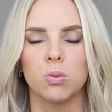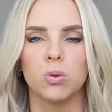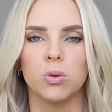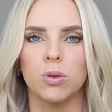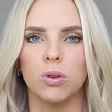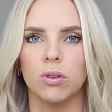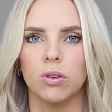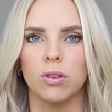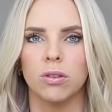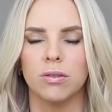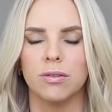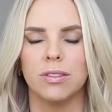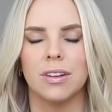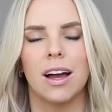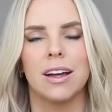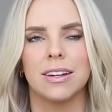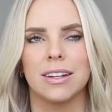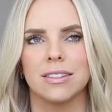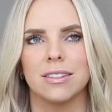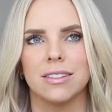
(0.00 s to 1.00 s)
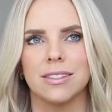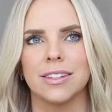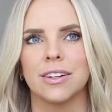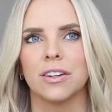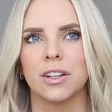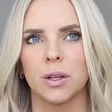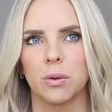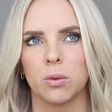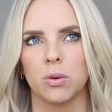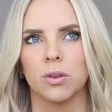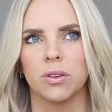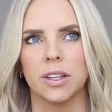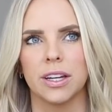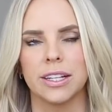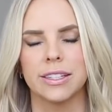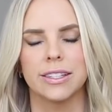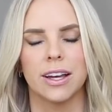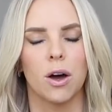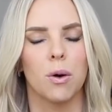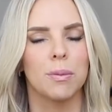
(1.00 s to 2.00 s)
rule not necessarily rule
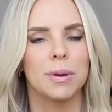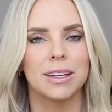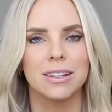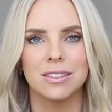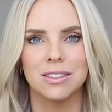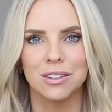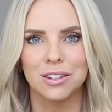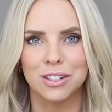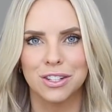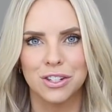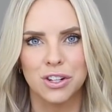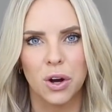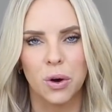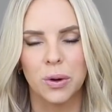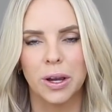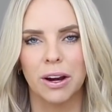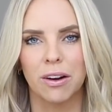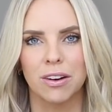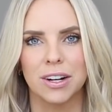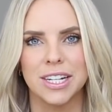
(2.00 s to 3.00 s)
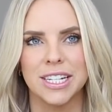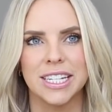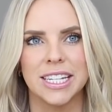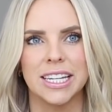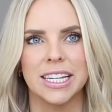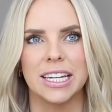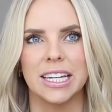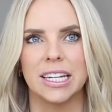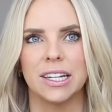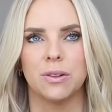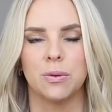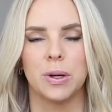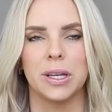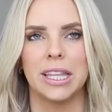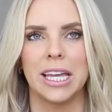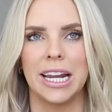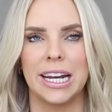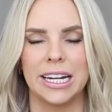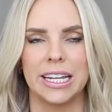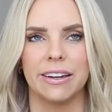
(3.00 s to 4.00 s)
things out because there's no guarantee with
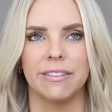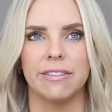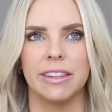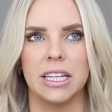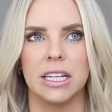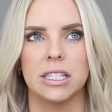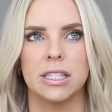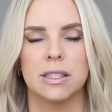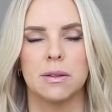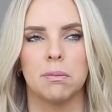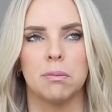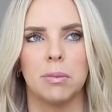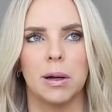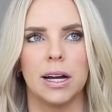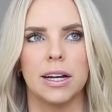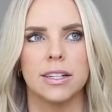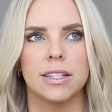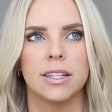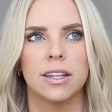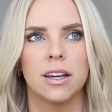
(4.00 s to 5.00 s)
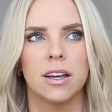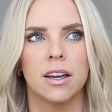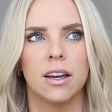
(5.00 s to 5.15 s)
any of this but